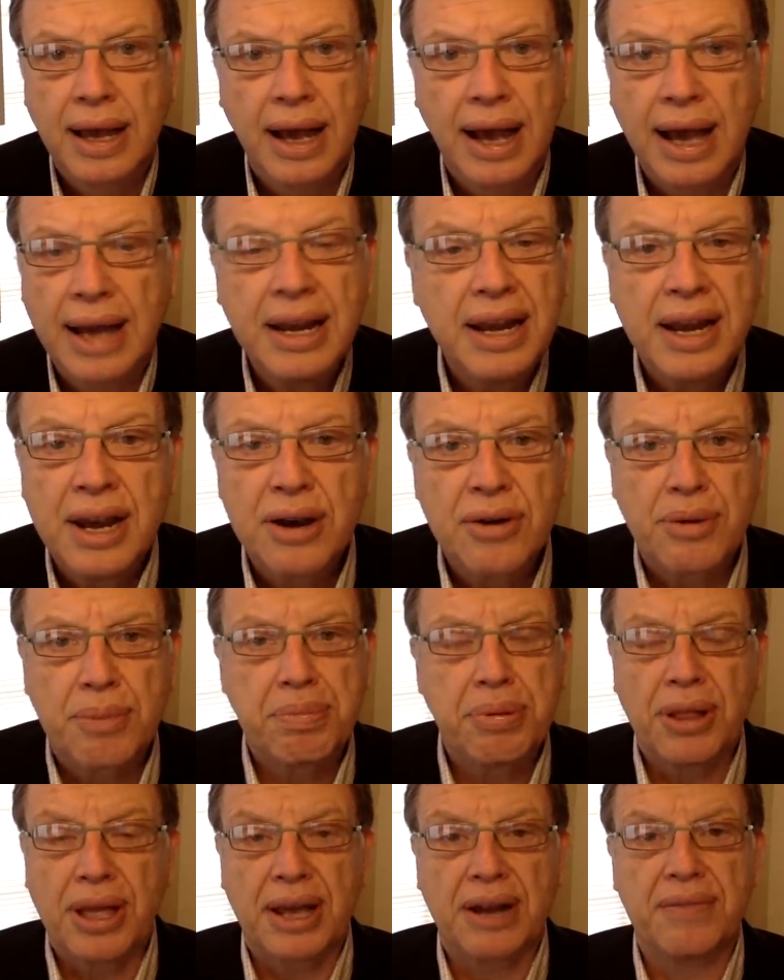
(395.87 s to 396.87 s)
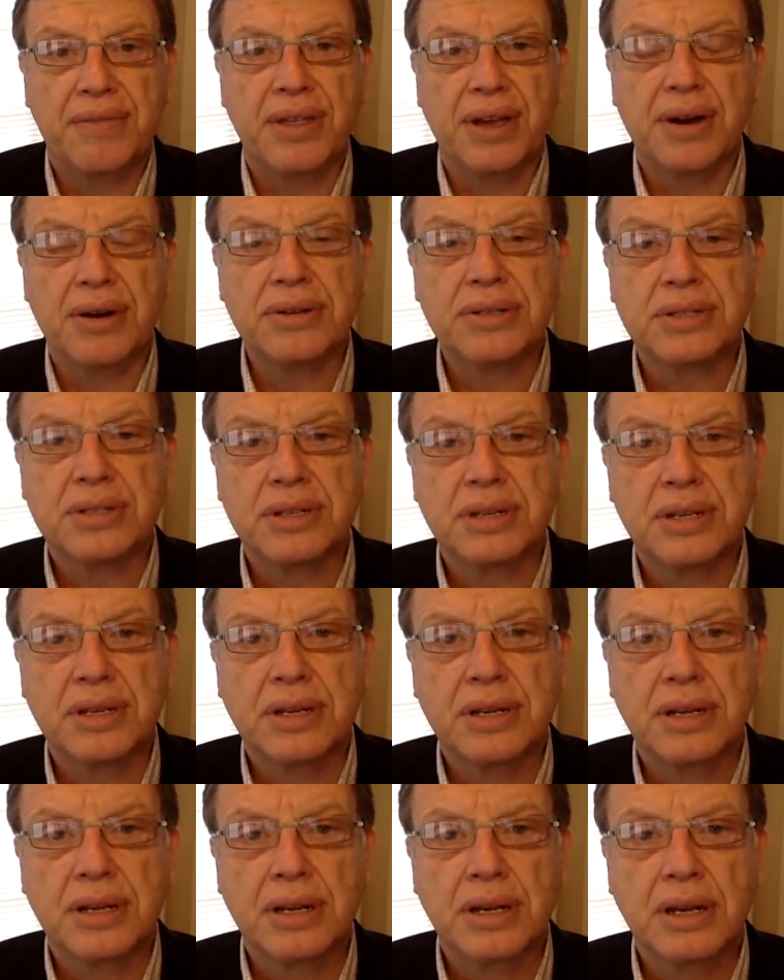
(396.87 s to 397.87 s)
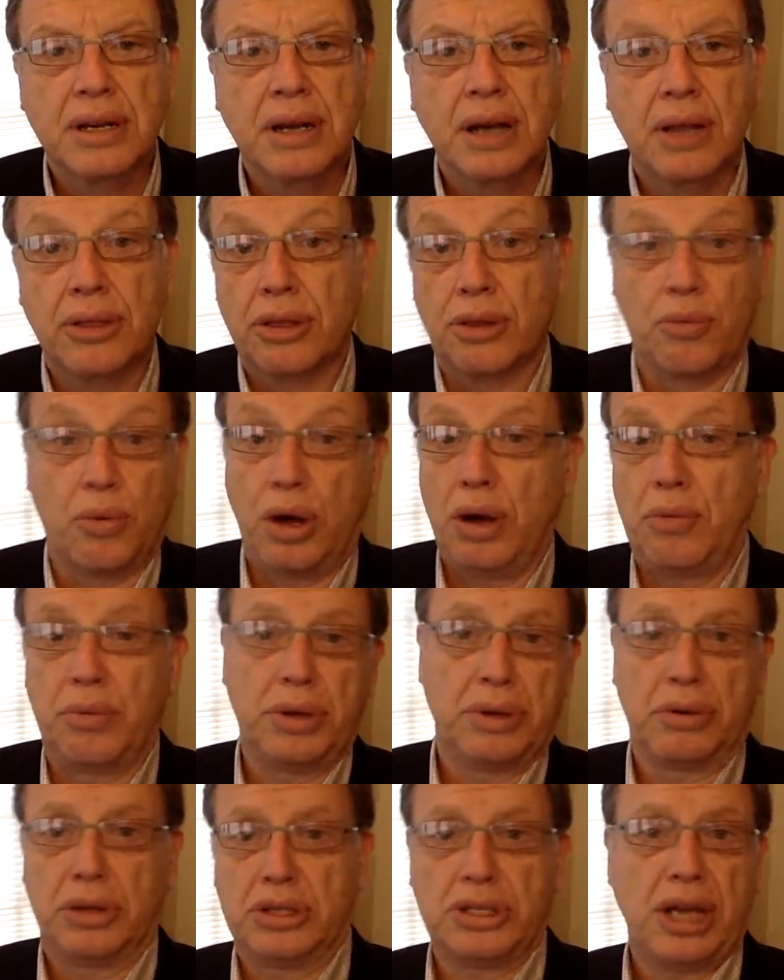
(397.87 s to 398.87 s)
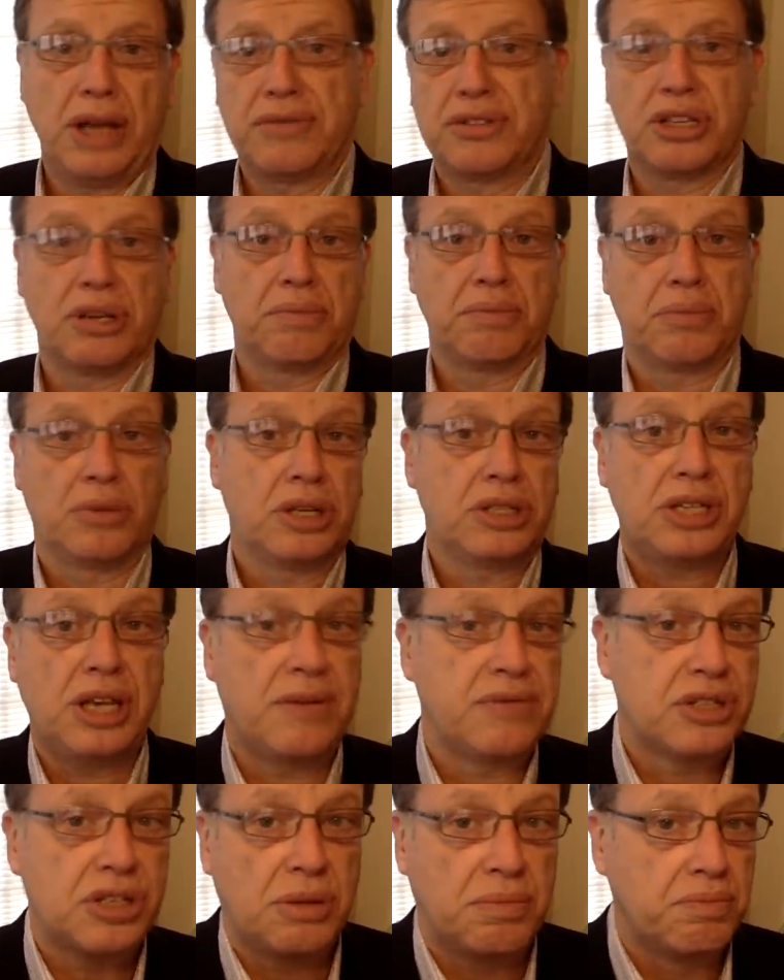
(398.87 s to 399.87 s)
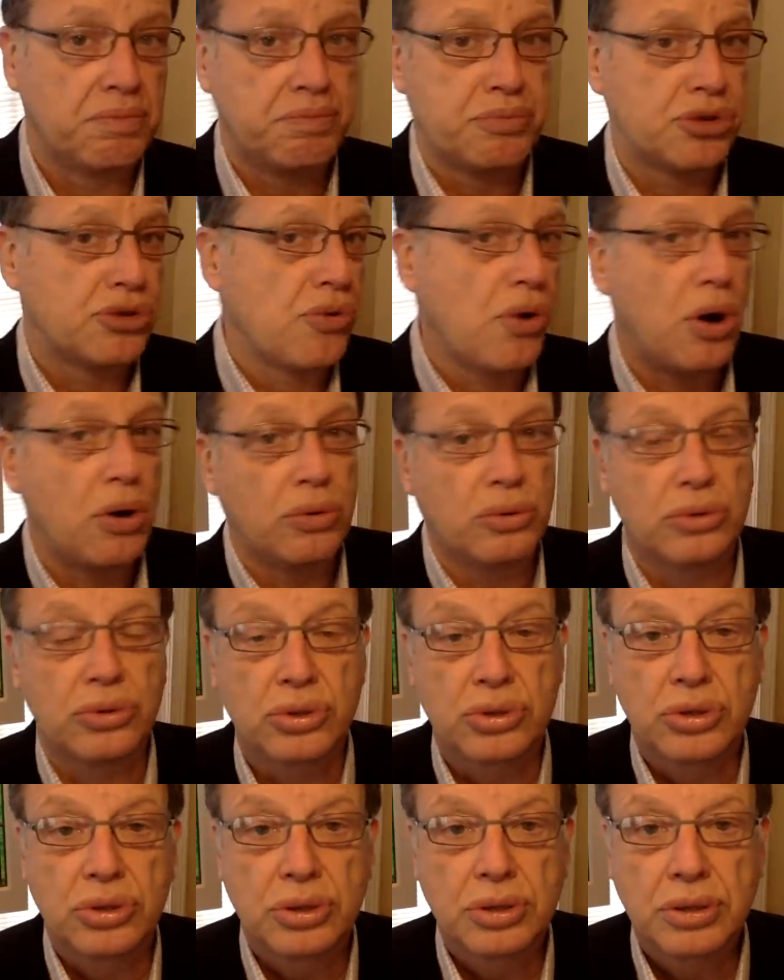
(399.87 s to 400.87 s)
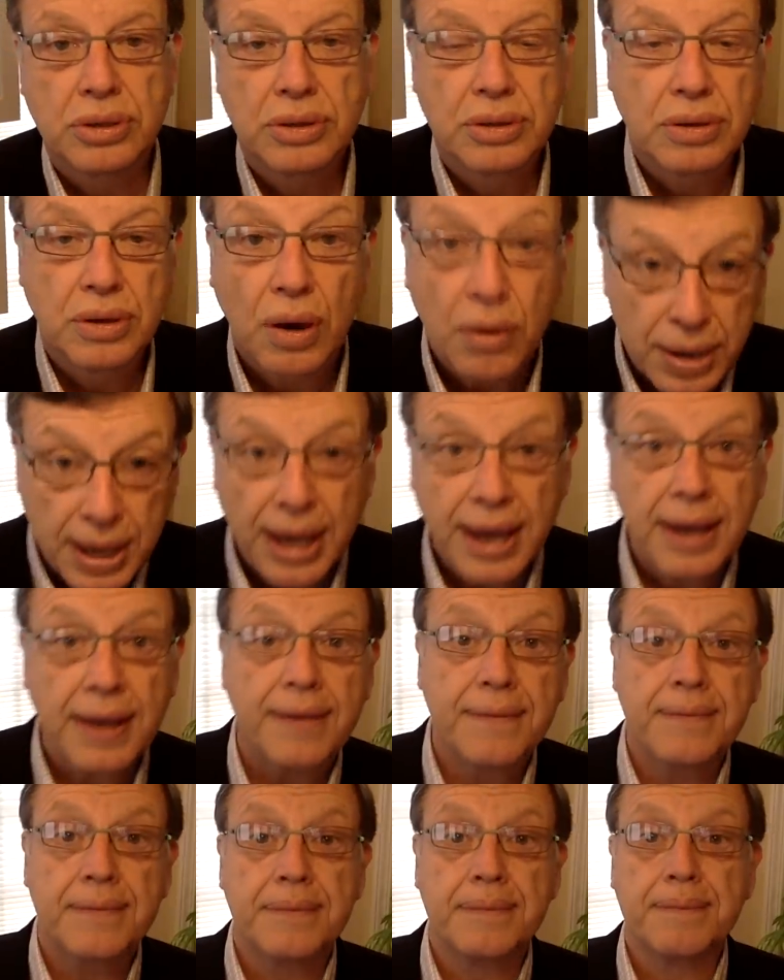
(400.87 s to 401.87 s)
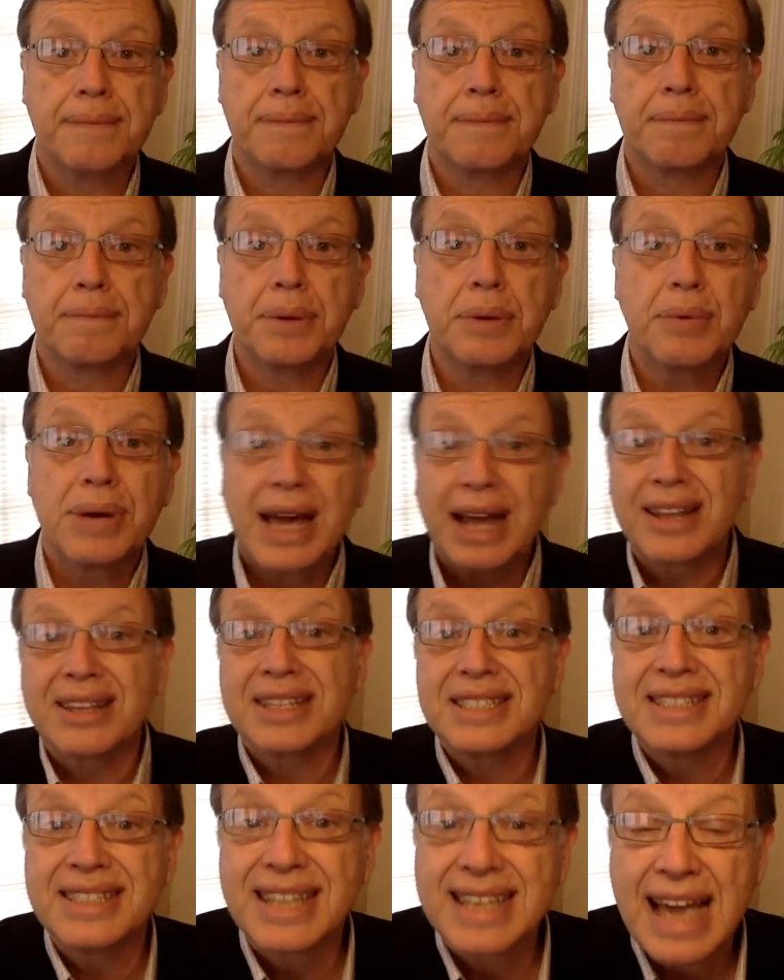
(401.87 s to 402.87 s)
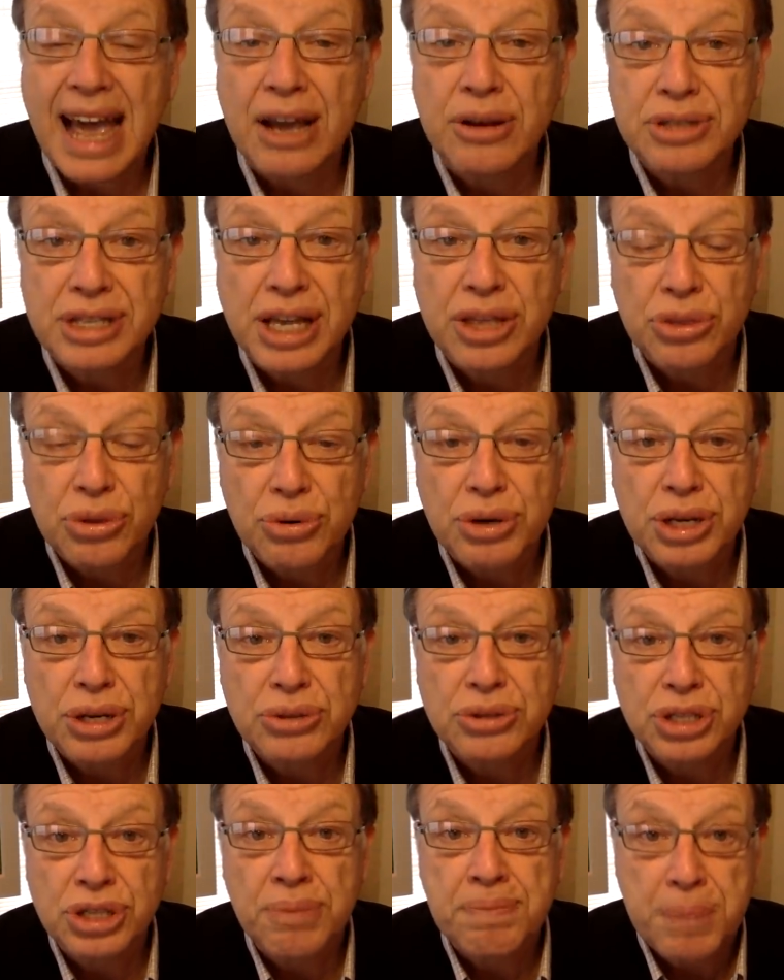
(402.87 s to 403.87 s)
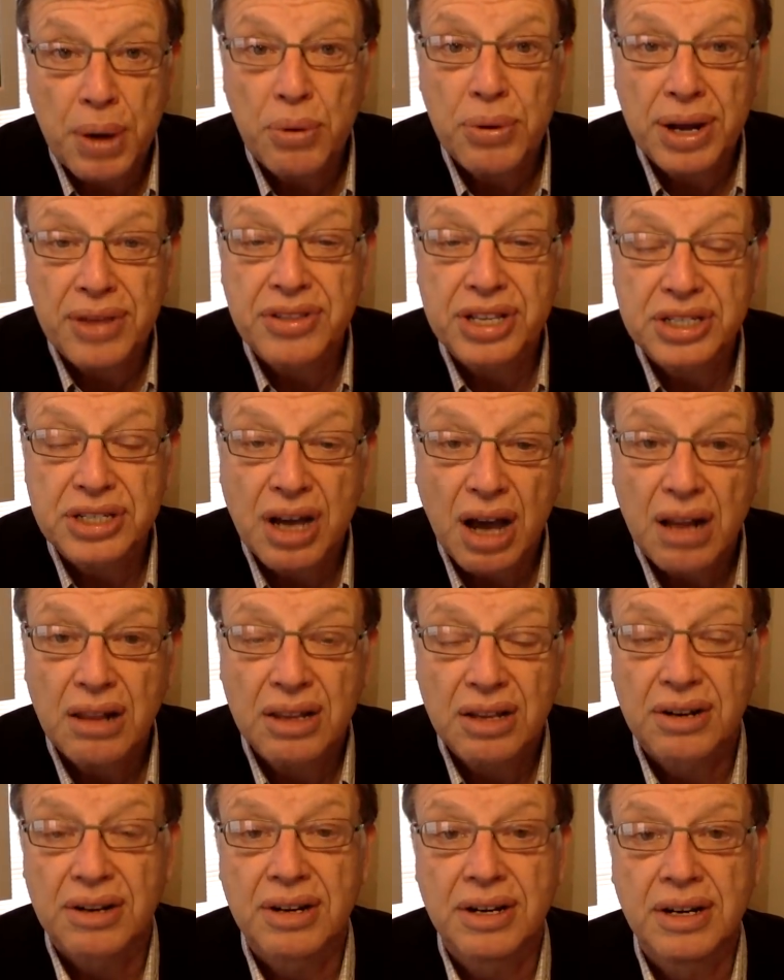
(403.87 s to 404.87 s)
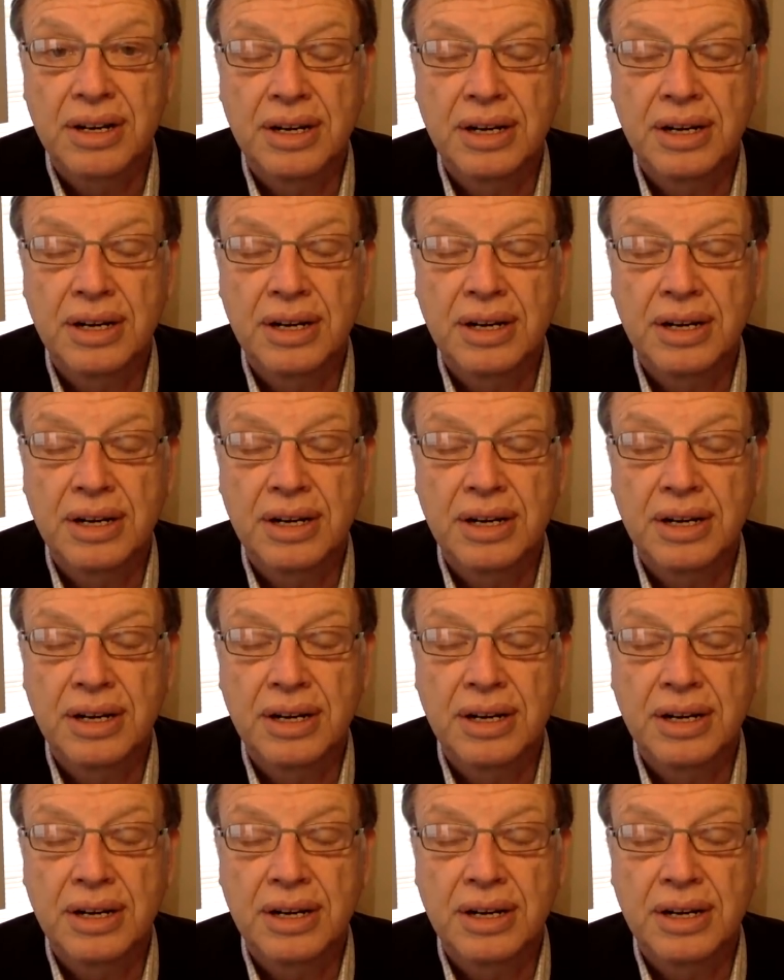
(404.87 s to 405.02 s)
I didn't hear a plan of theirs. Other than, well, let's have some drones. Okay, but we got to listen to the guy who's had 30 years in the boat on this, Cutler.